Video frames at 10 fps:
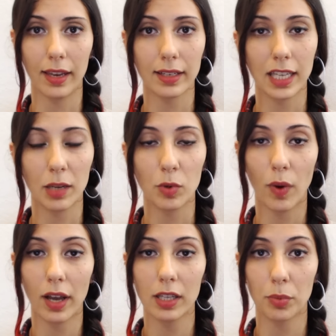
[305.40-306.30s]
and
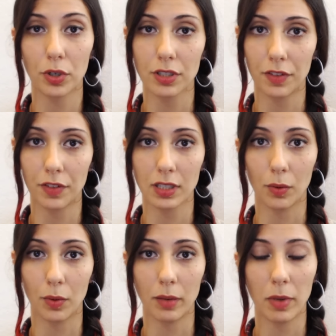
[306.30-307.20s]
examine why the person feels
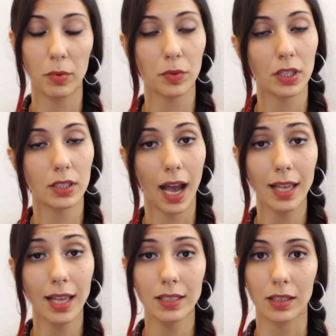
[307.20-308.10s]
that way. Maybe we need
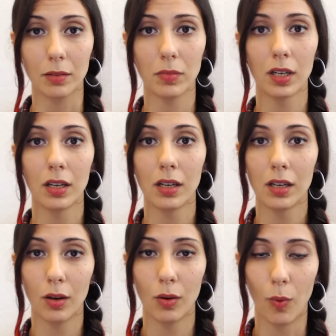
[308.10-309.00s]
to ask them
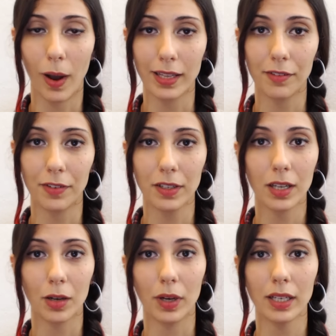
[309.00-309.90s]
why they feel
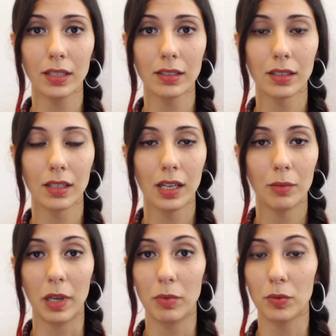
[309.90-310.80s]
that way.
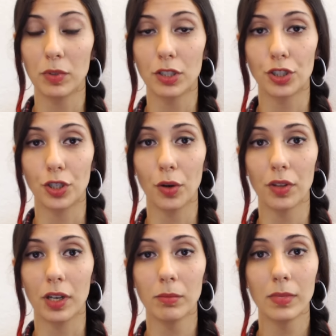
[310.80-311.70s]
Maybe we need to
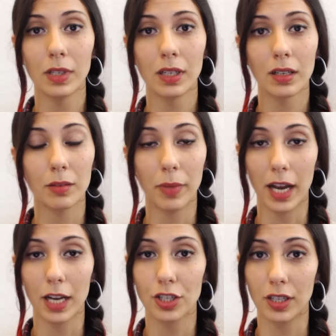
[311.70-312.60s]
show them
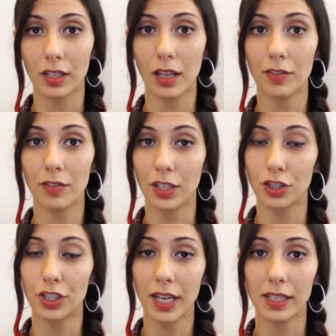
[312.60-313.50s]
compassion and love and
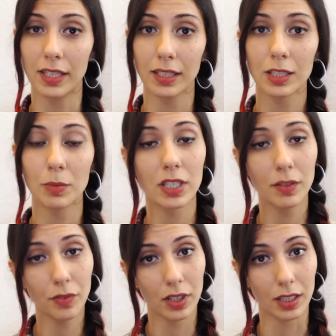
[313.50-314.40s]
understanding,
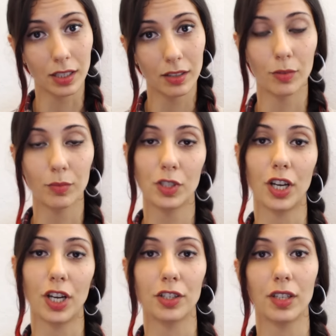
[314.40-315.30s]
specifically from
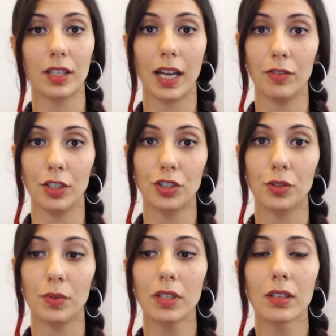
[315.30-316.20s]
the gender that they have an
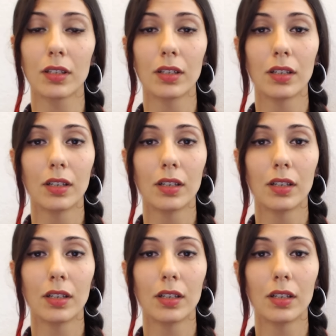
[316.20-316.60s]
issue with,